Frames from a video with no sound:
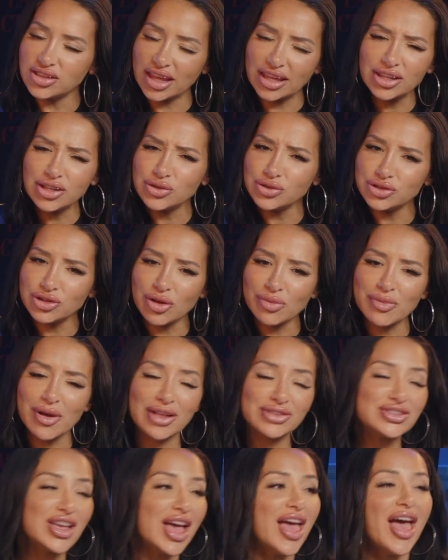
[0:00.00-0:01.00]
Thank you so
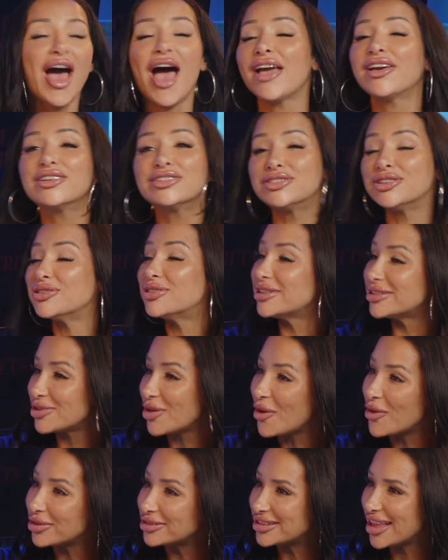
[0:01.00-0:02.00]
much. I could do this
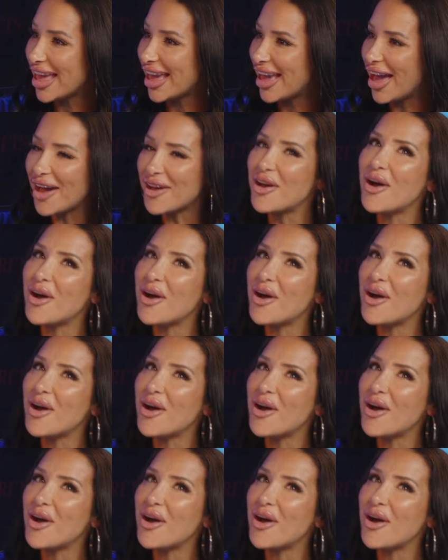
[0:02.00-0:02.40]
all day. I